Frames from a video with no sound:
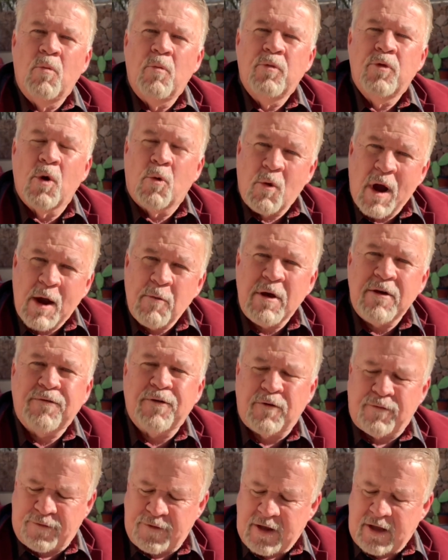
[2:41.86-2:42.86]
The way we
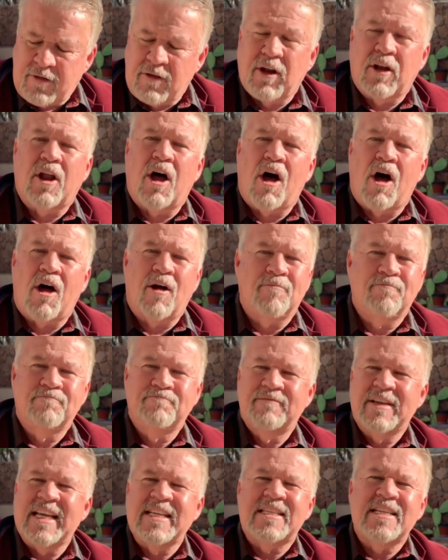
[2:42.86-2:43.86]
fulfill the law
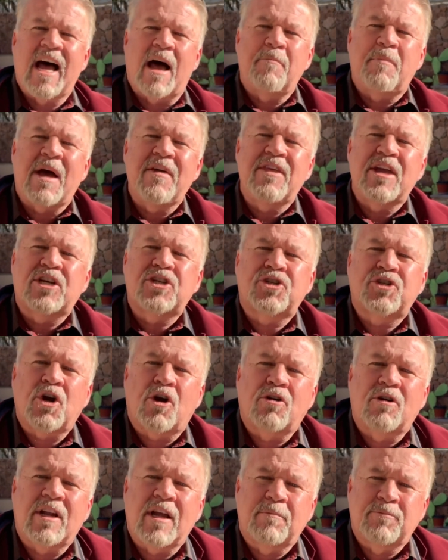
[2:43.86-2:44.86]
is not by the
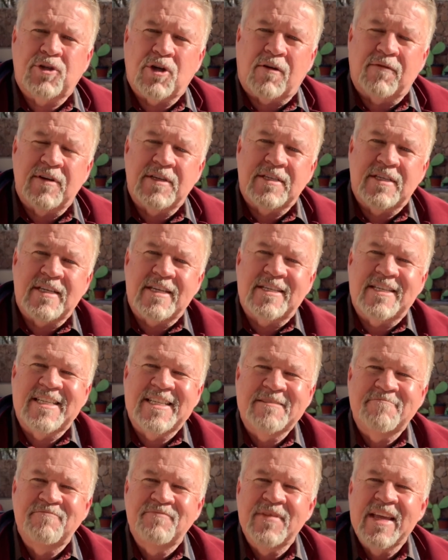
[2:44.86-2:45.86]
external observances,
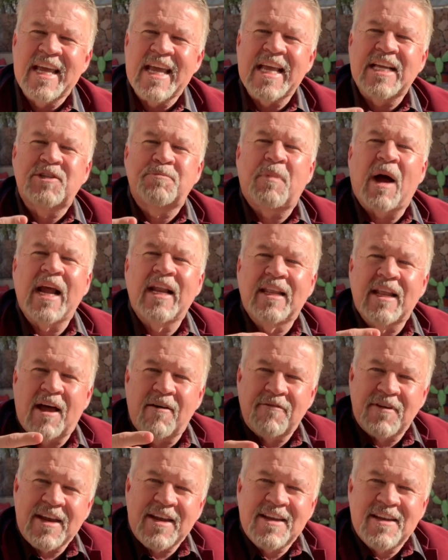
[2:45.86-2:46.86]
it's by
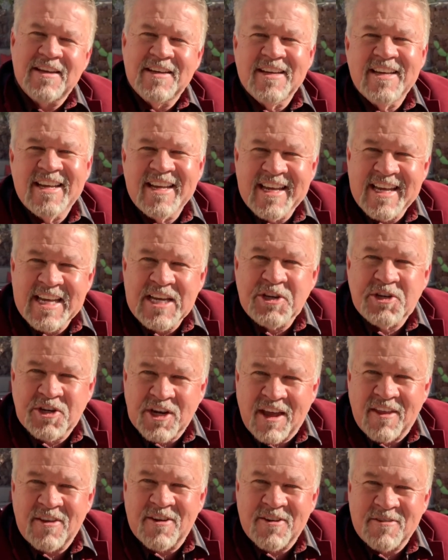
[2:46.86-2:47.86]
loving each
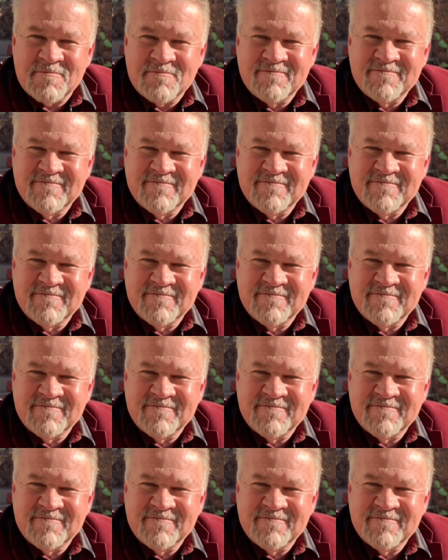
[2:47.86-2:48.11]
other.